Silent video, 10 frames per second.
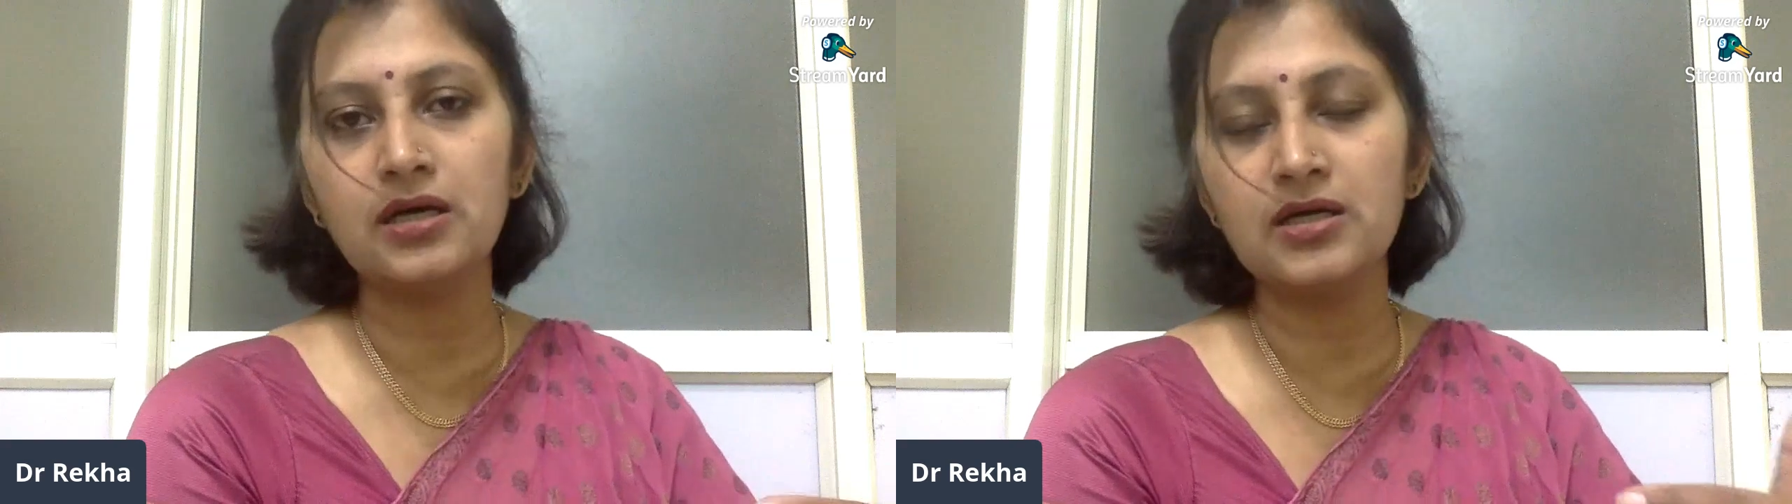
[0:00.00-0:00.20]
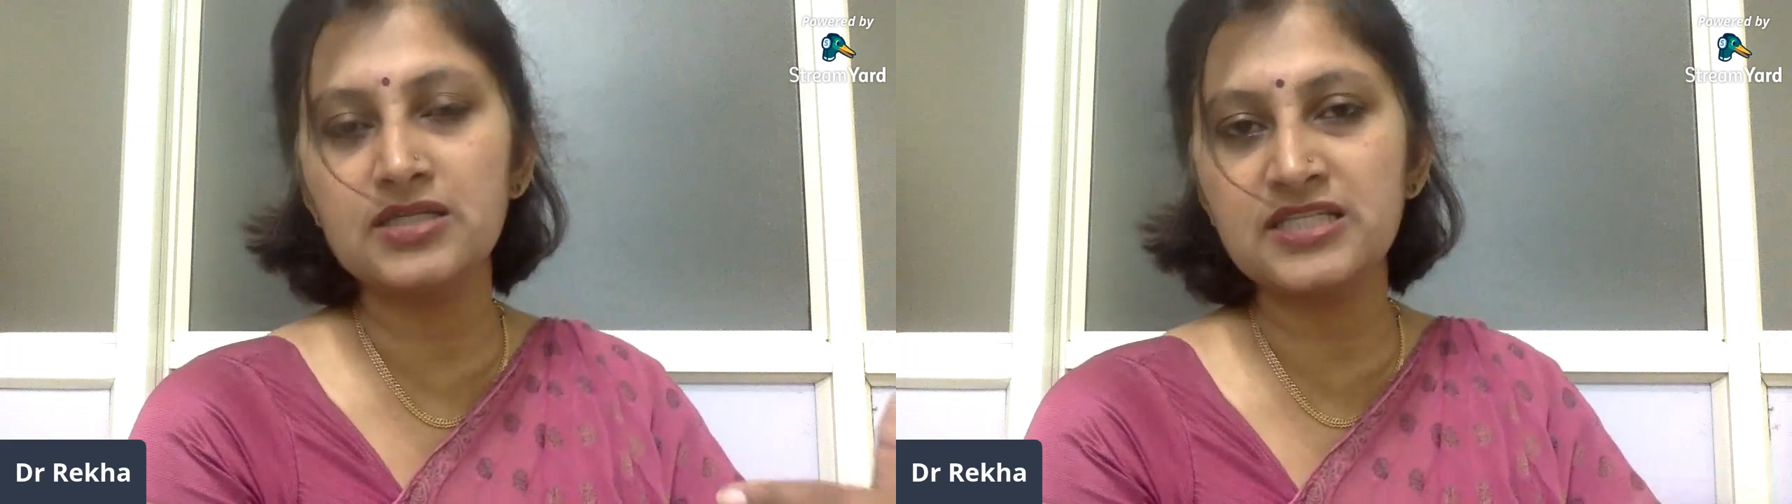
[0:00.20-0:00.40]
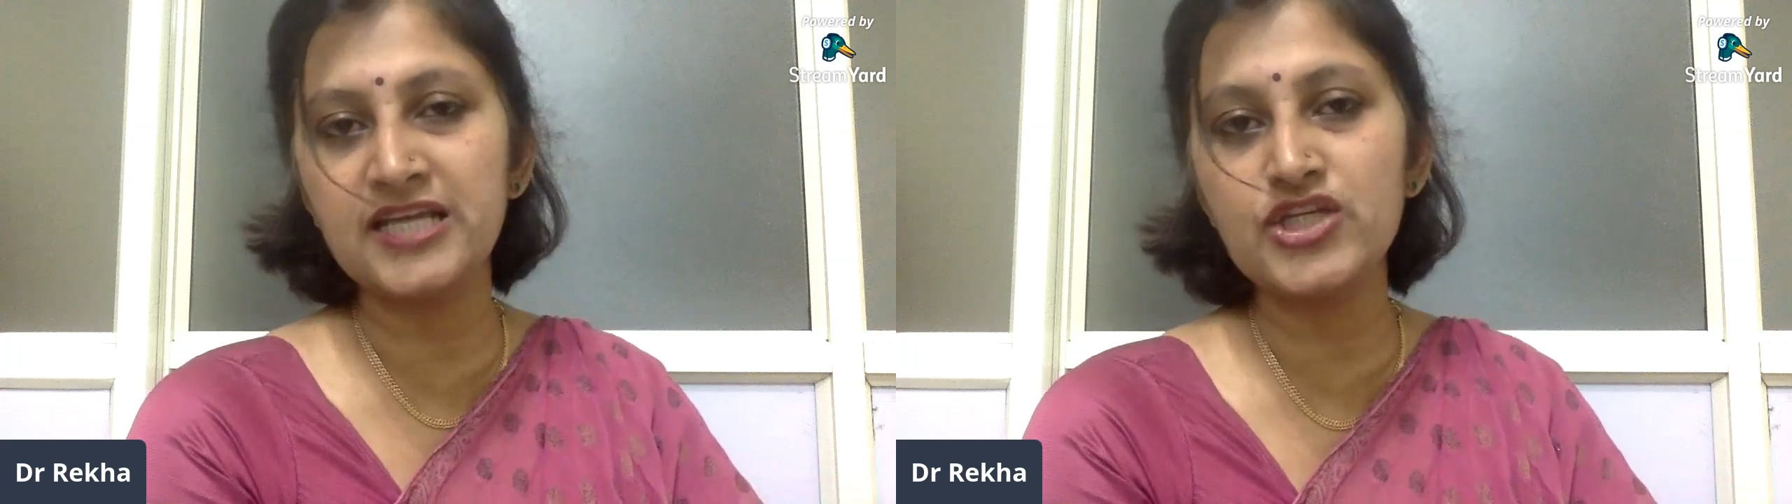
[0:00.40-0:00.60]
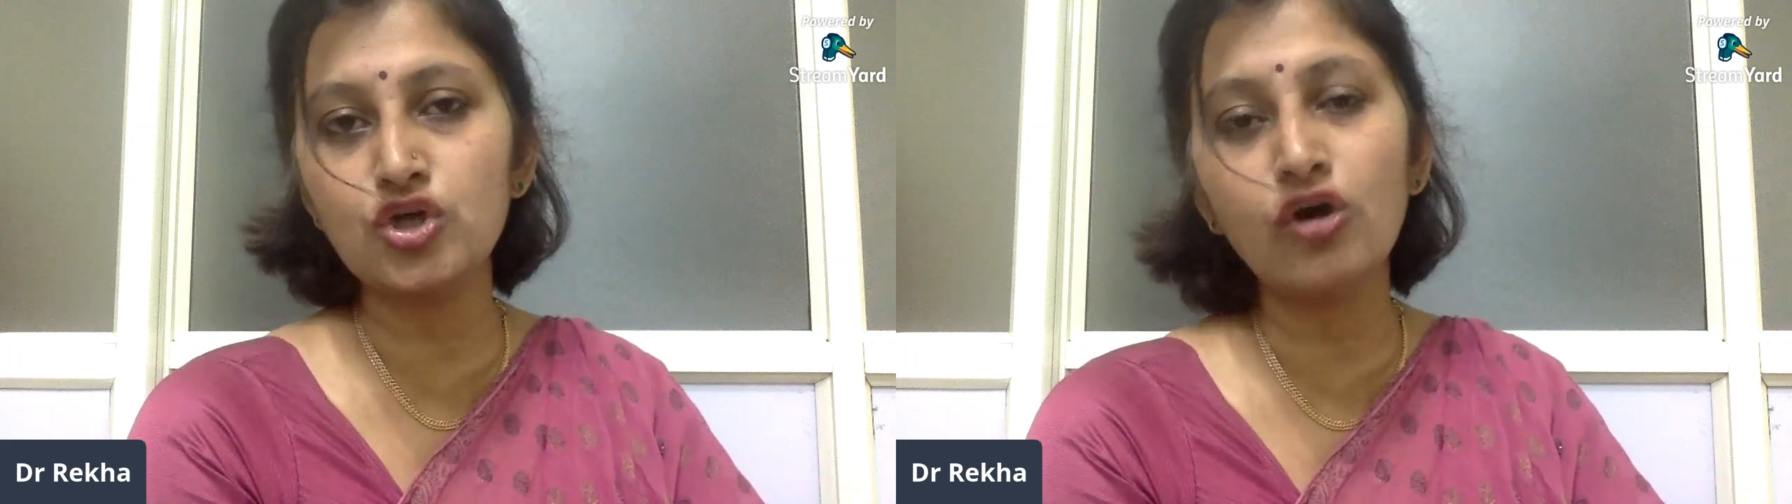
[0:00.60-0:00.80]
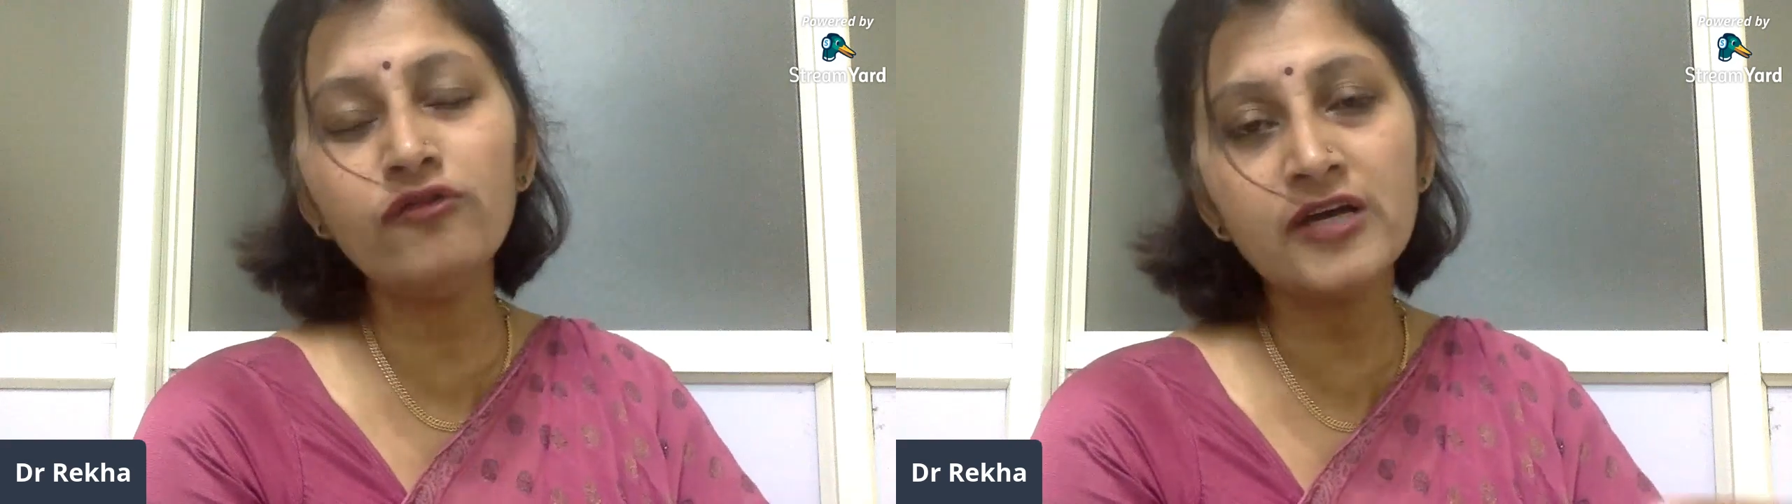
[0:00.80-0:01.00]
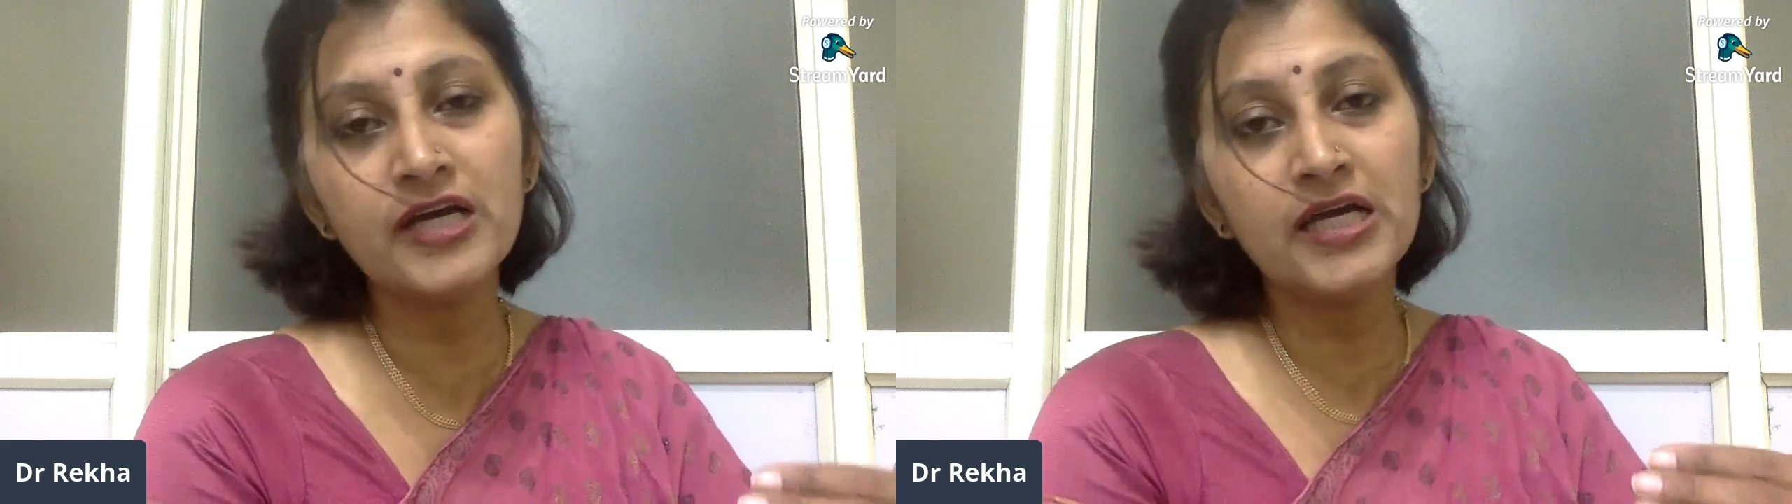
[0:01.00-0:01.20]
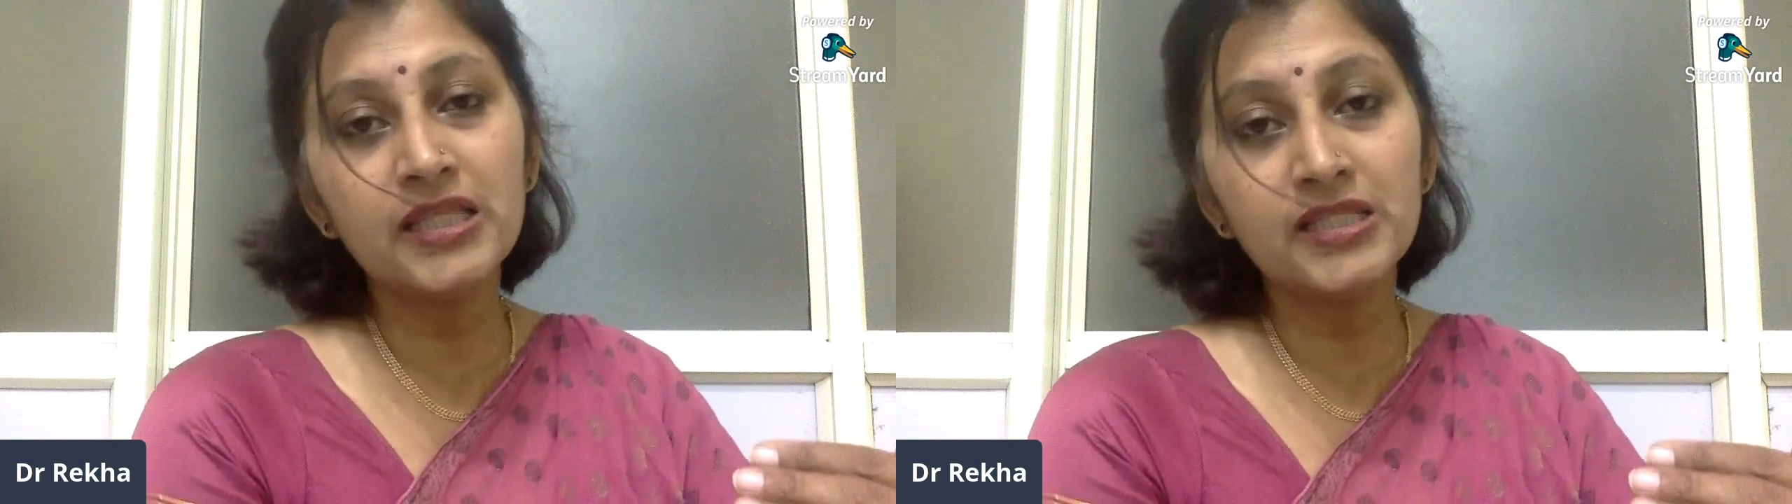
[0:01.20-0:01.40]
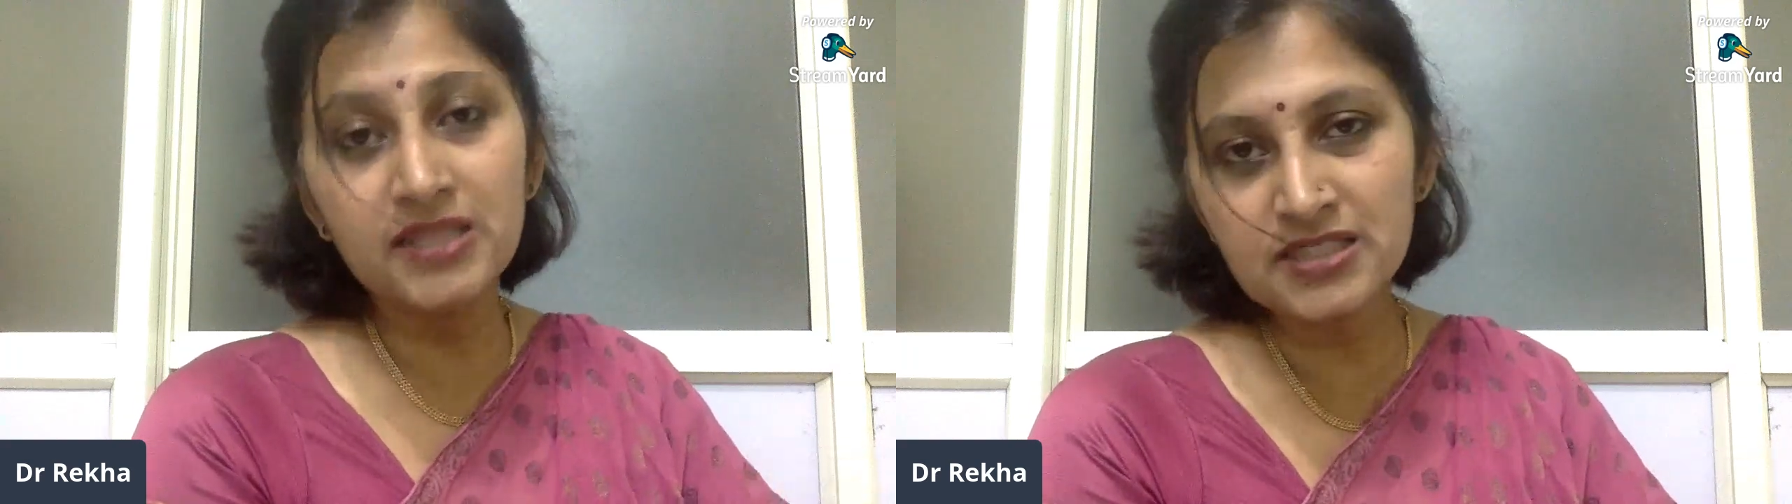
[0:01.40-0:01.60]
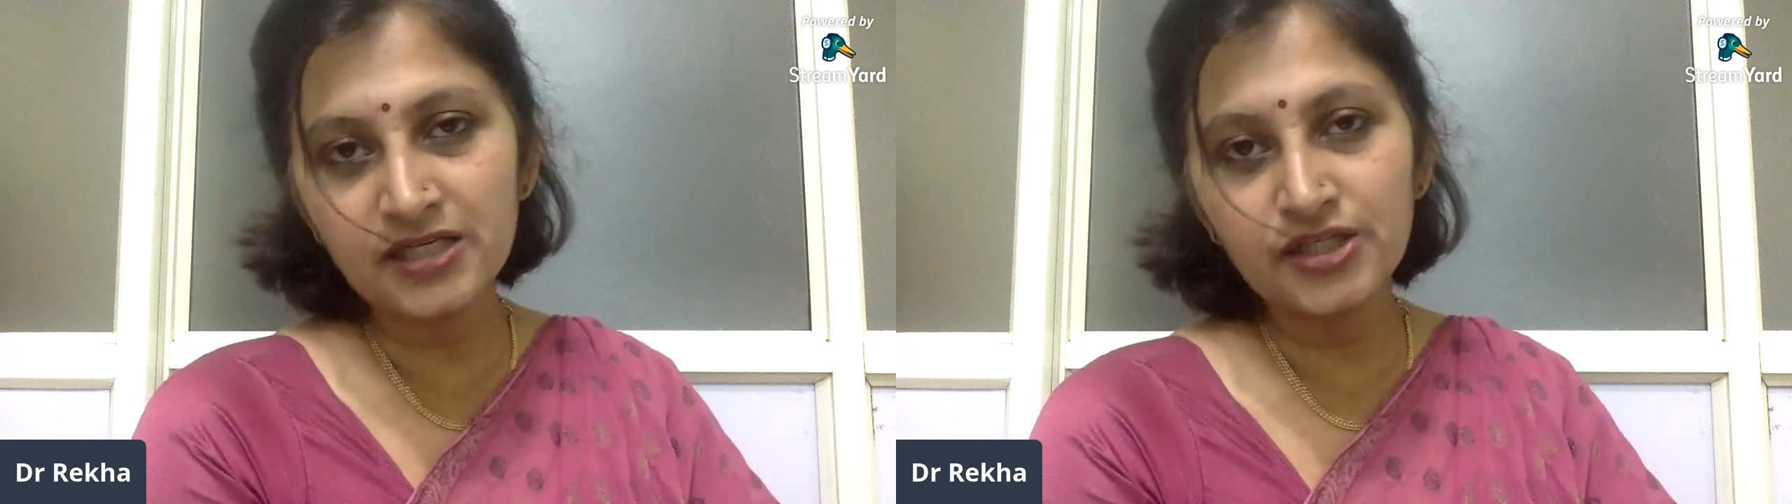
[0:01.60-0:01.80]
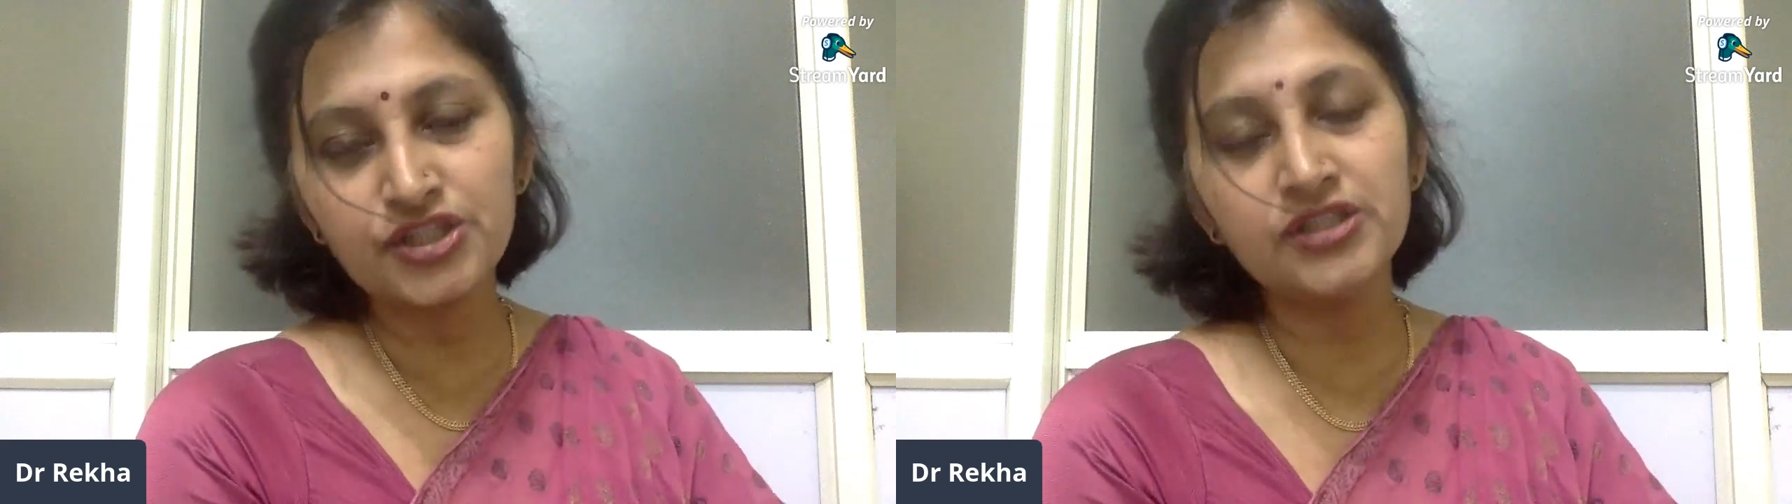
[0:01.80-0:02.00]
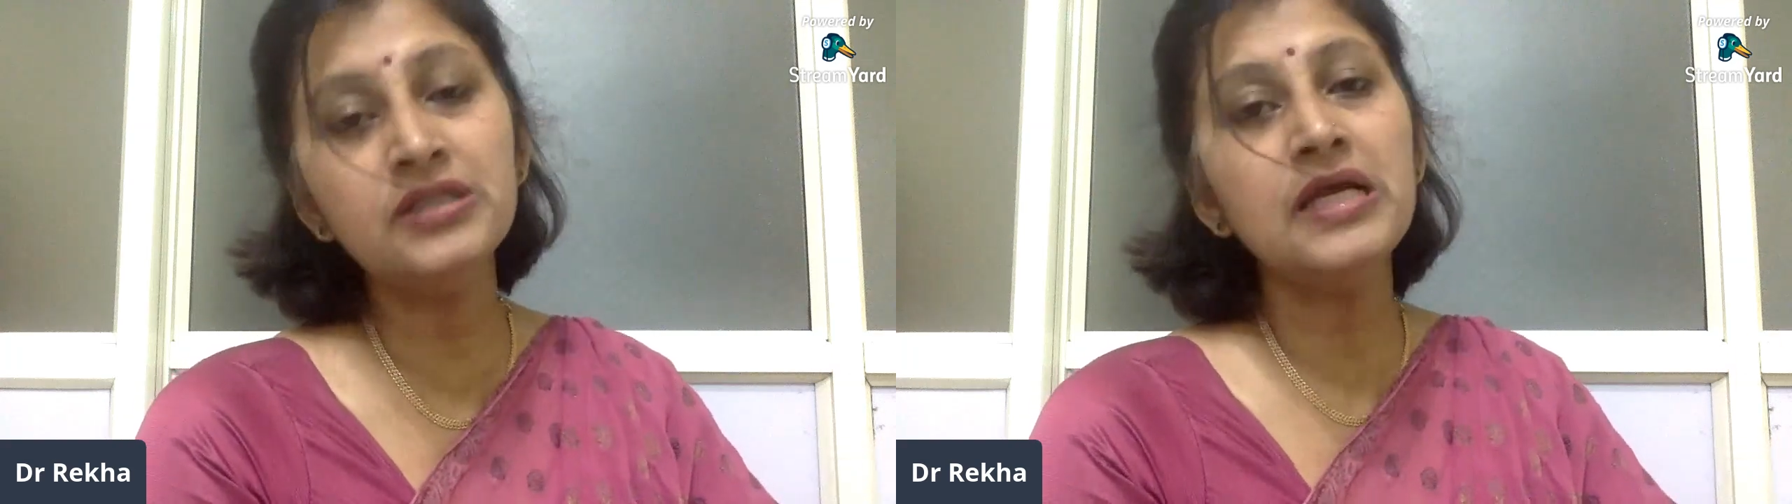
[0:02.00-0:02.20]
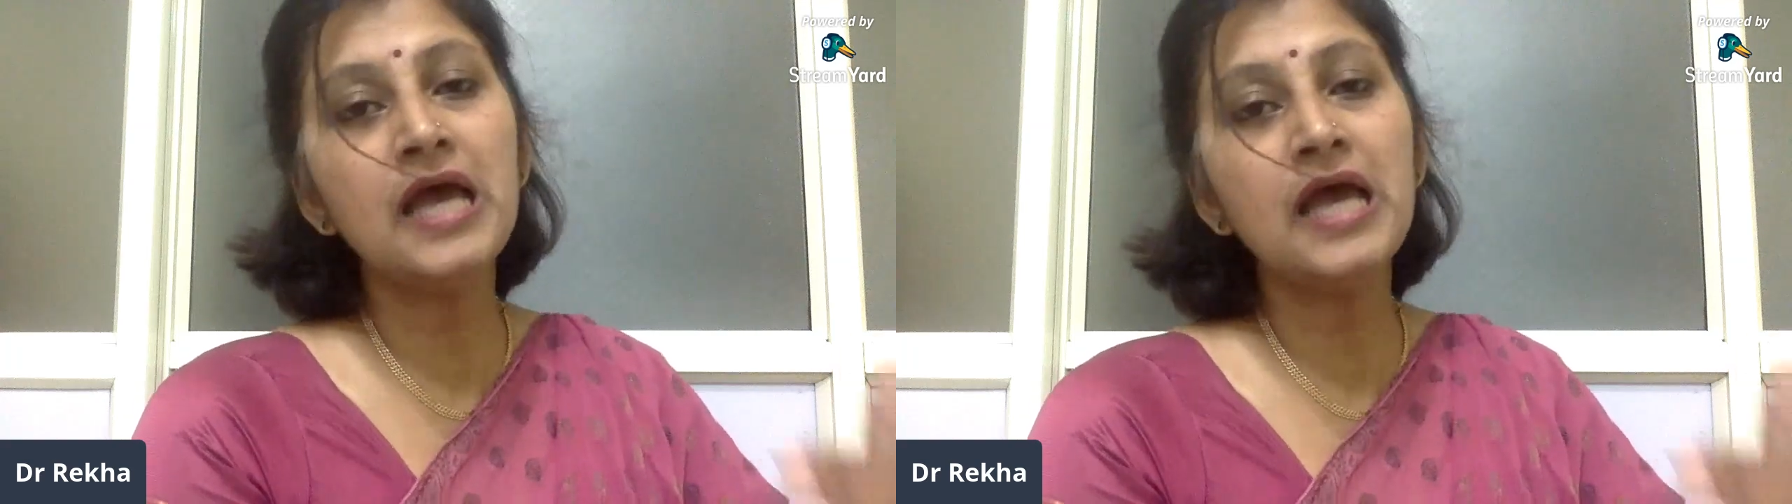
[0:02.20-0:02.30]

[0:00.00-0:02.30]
stage of this condition.